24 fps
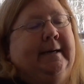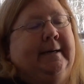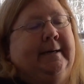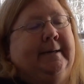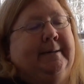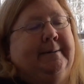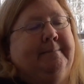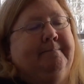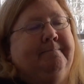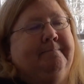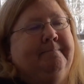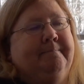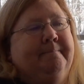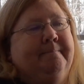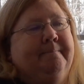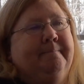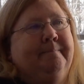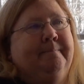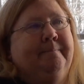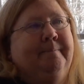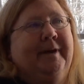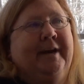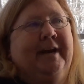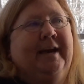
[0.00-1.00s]
Um,
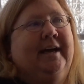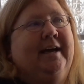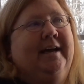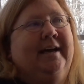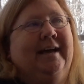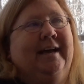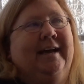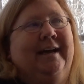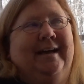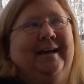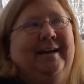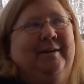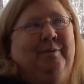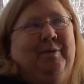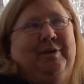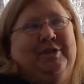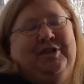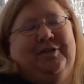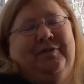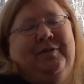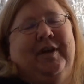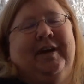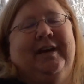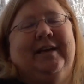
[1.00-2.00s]
but uh, uh,
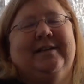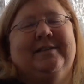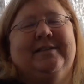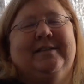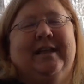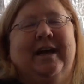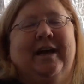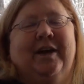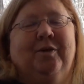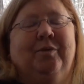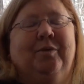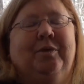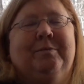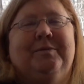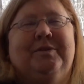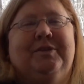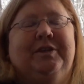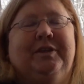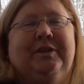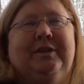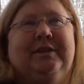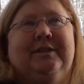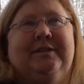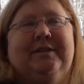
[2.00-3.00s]
what's funny is that group
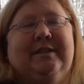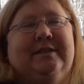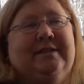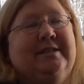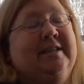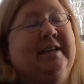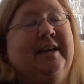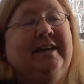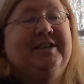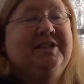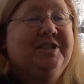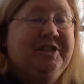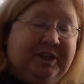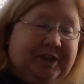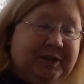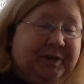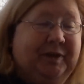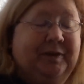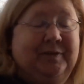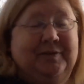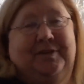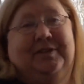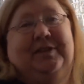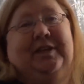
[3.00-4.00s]
still exists, and I still
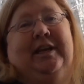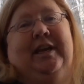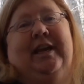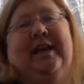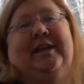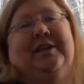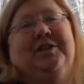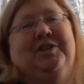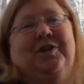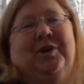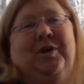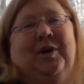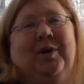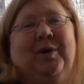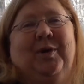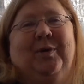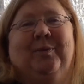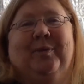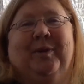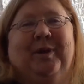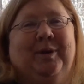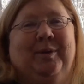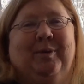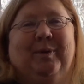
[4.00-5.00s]
don't see HR or
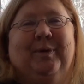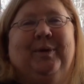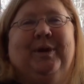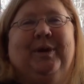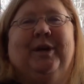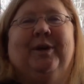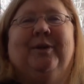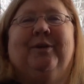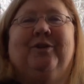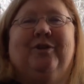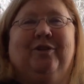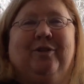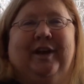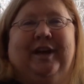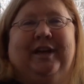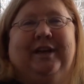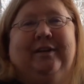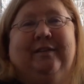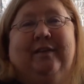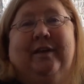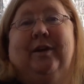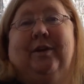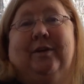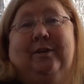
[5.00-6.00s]
recruiting or training
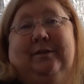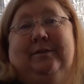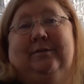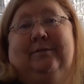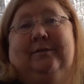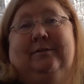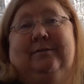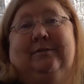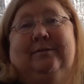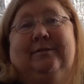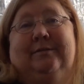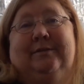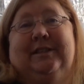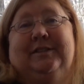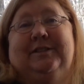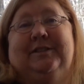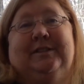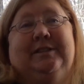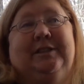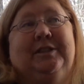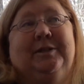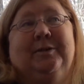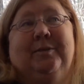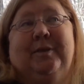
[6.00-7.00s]
there. They're
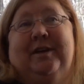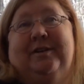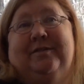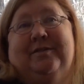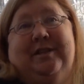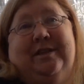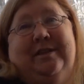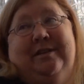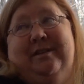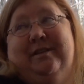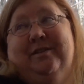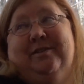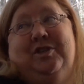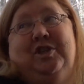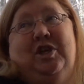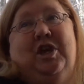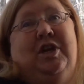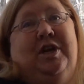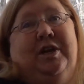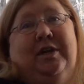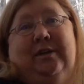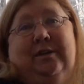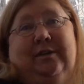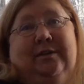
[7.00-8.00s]
still around 10 years
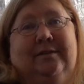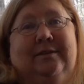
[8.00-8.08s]
on.